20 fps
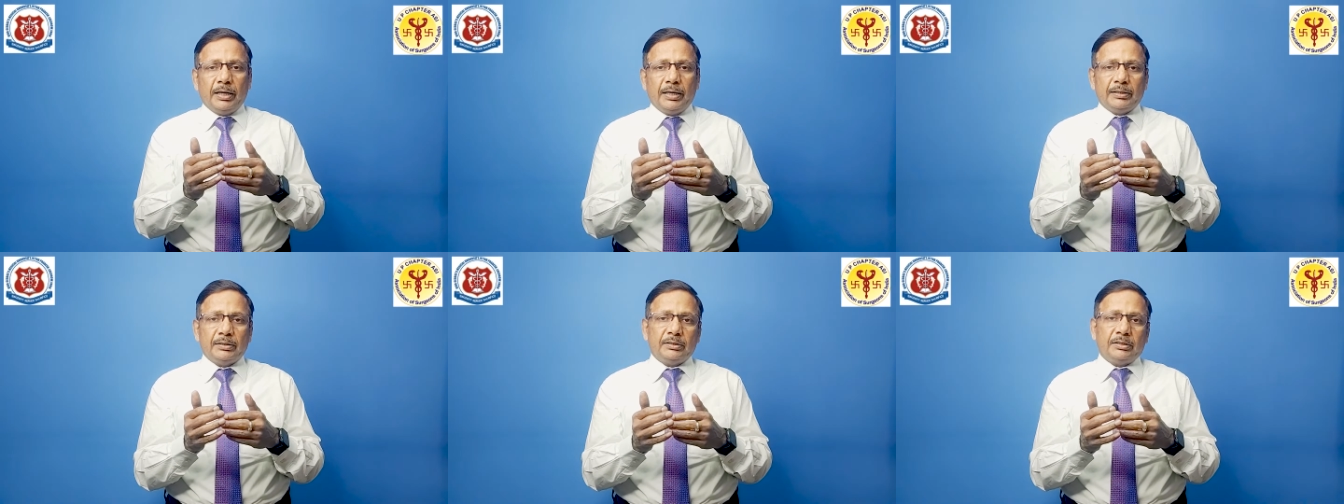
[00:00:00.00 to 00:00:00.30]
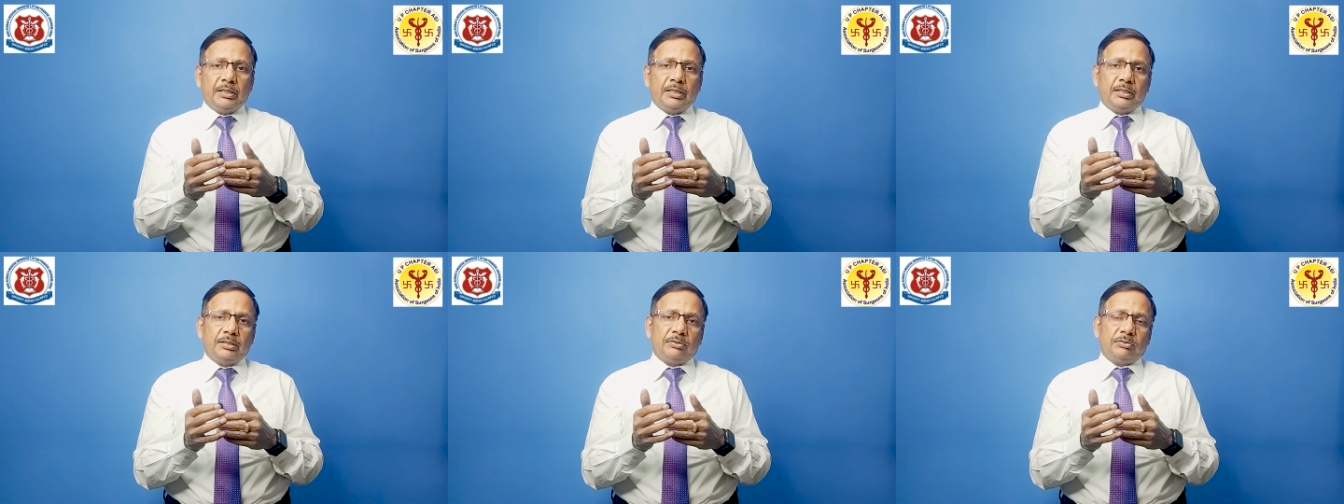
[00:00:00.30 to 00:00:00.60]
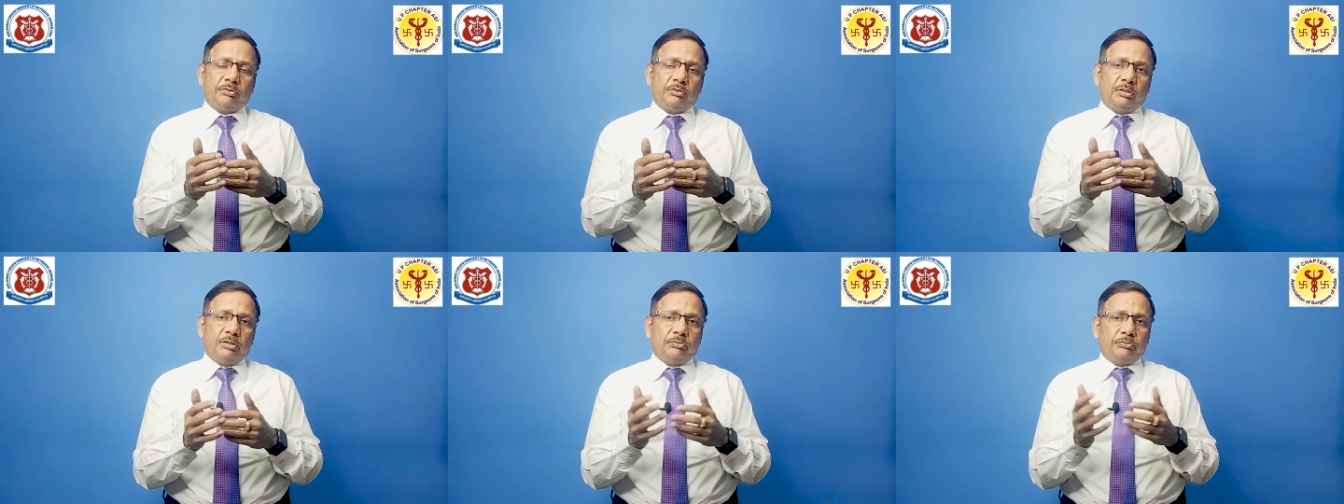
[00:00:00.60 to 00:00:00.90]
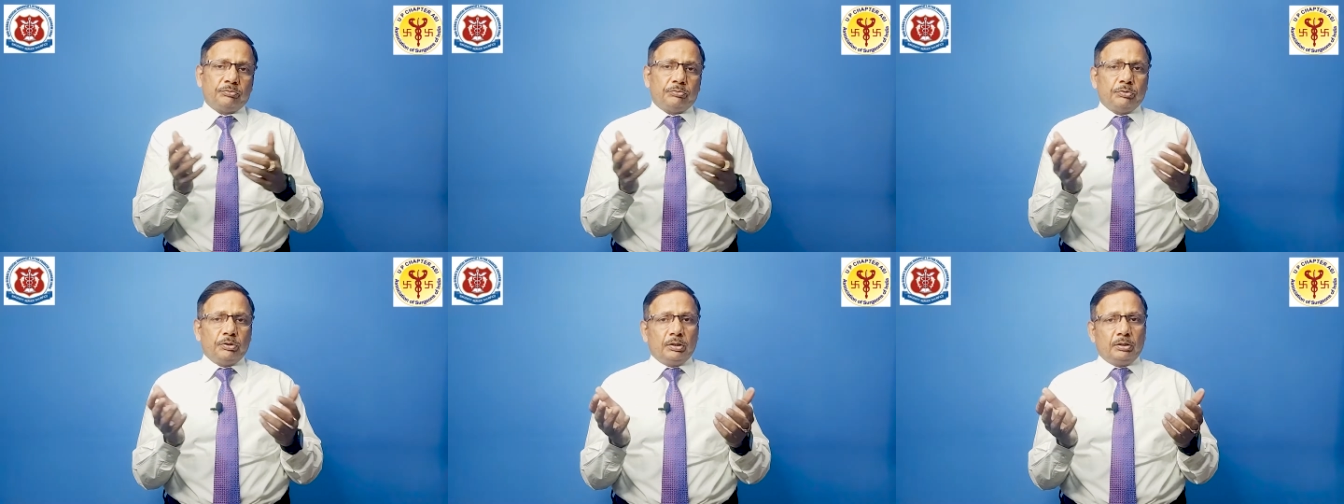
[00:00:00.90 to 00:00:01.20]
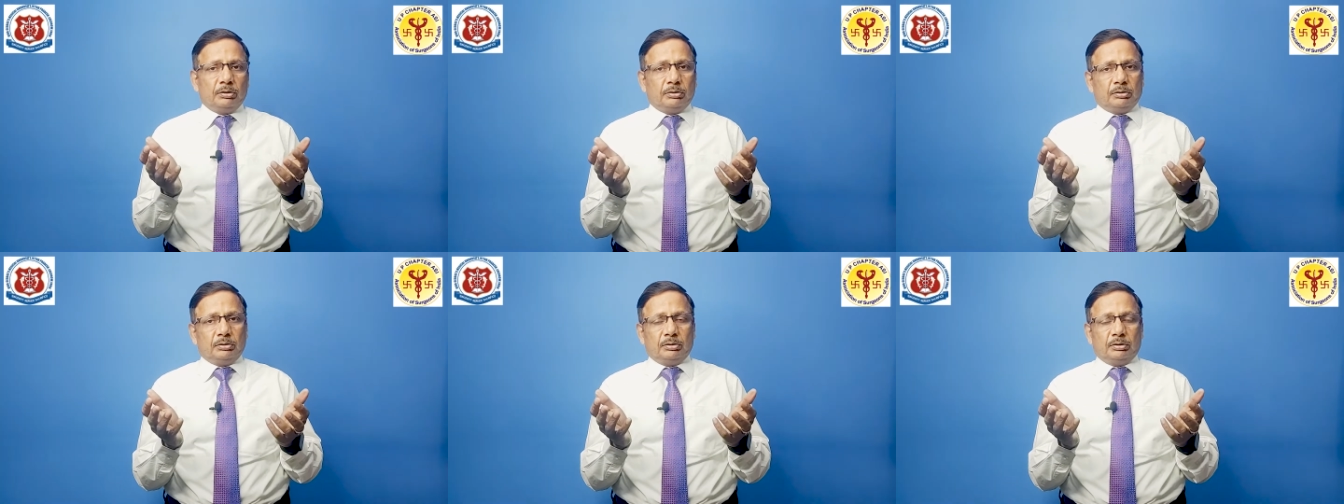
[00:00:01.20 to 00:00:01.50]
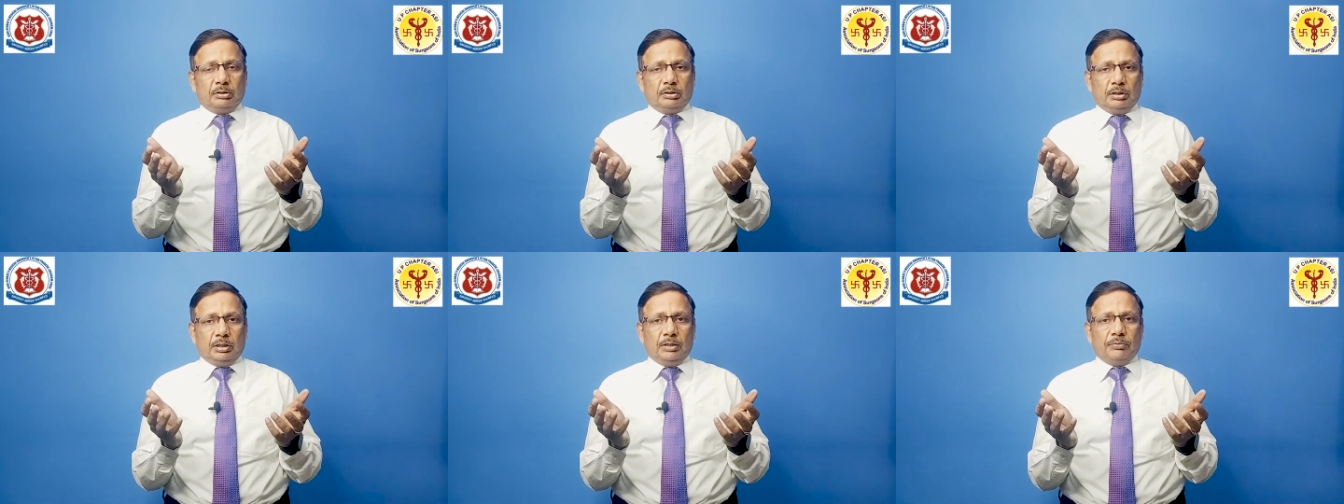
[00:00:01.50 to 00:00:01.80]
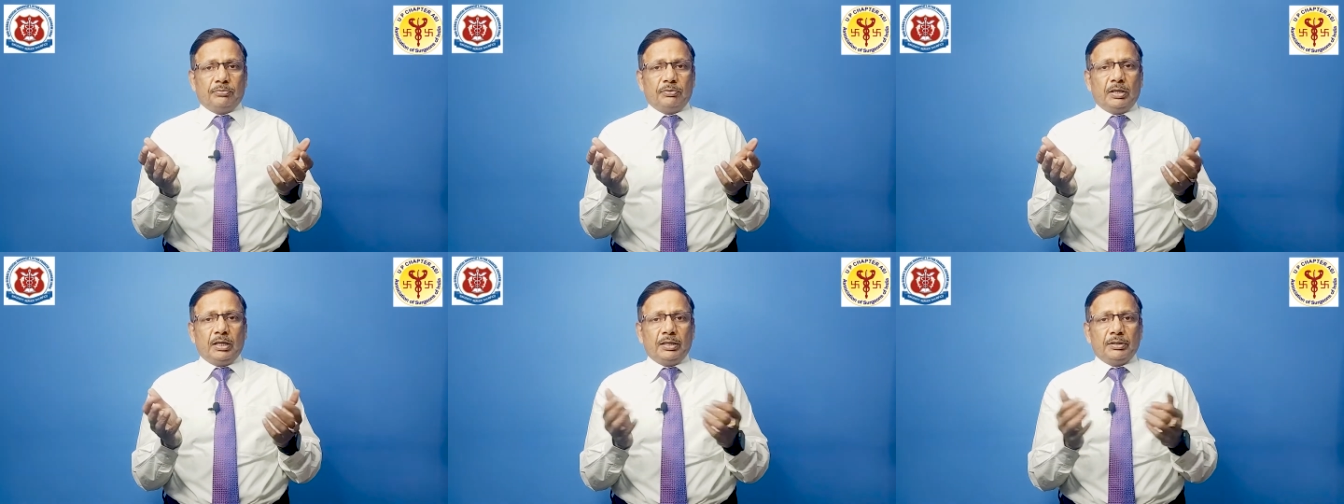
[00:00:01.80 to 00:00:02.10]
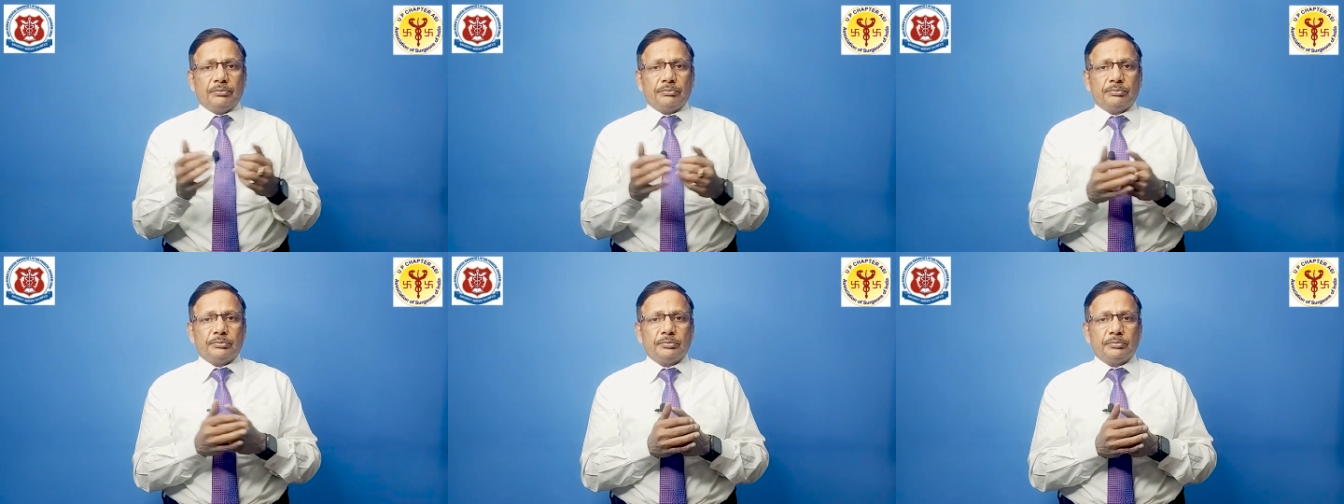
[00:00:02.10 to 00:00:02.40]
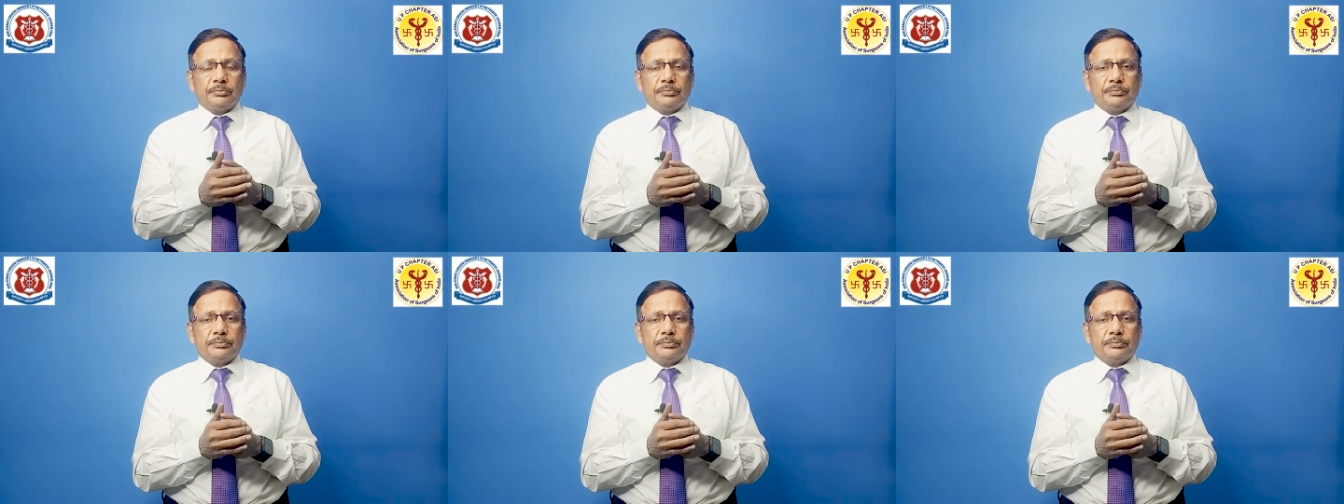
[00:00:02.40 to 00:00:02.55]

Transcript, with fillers: and there is full of life.